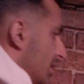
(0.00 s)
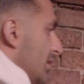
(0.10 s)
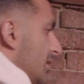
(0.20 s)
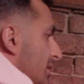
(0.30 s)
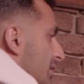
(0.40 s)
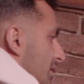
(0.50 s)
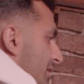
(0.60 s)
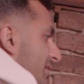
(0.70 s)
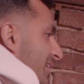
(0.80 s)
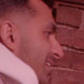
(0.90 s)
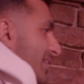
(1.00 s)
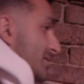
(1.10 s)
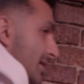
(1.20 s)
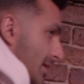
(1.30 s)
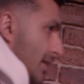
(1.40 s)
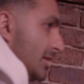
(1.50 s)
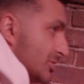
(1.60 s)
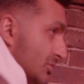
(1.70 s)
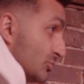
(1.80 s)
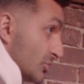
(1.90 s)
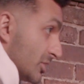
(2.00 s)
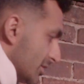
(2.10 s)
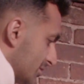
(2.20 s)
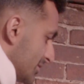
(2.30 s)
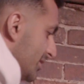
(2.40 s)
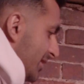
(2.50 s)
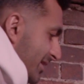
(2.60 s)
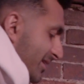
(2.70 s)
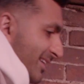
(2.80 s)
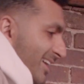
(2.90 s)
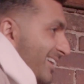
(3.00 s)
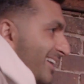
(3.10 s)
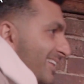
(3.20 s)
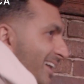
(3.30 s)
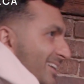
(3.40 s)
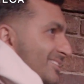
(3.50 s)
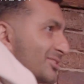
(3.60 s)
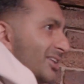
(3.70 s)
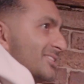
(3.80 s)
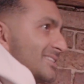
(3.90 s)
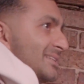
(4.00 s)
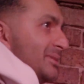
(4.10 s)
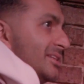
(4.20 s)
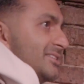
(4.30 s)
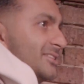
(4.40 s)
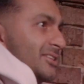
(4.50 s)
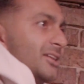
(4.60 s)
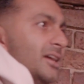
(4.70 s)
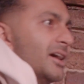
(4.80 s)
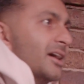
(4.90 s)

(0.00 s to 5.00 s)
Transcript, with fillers: Uh, and I was like, I'll just do drugs. Like, drugs seem easier.